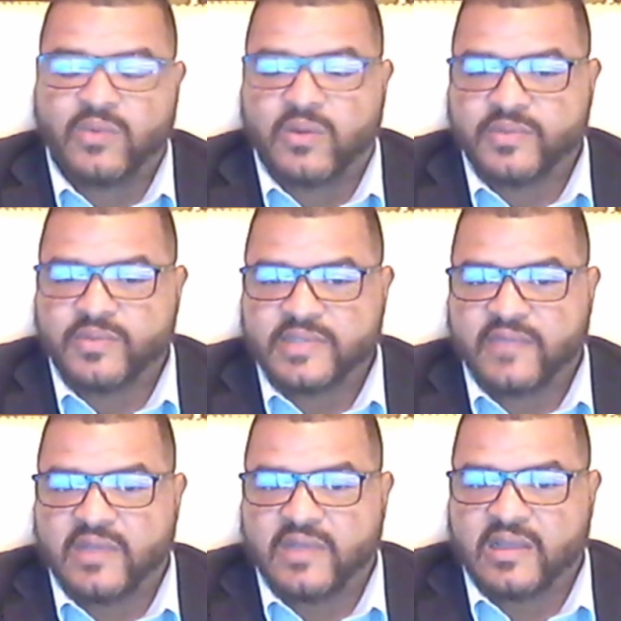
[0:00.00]
won't
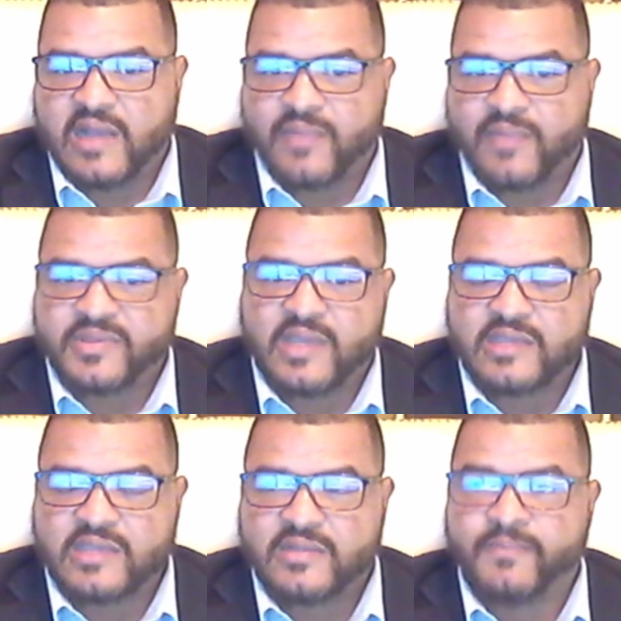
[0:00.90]
receive any
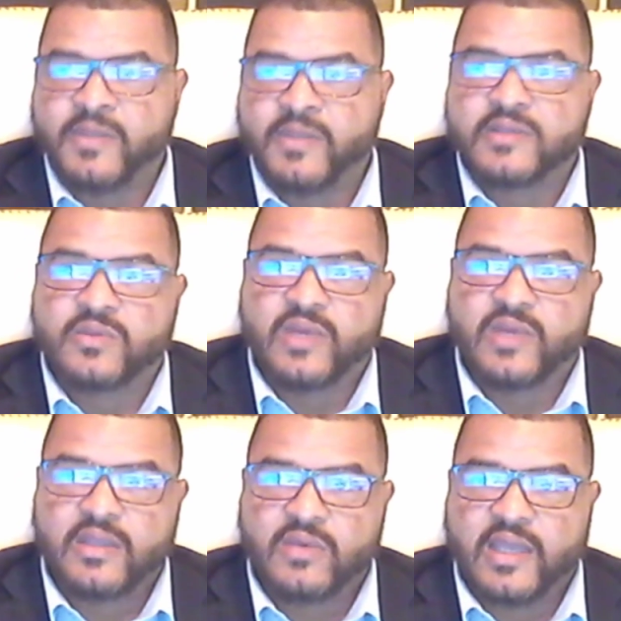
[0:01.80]
compensation. So what
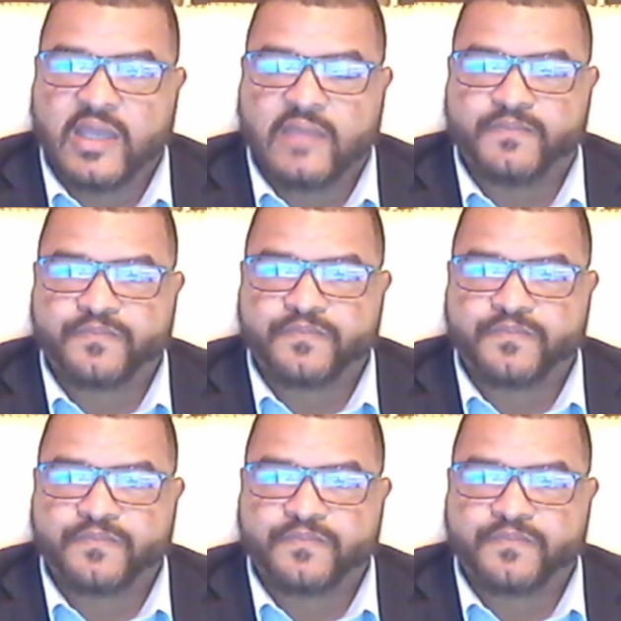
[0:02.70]
do you get?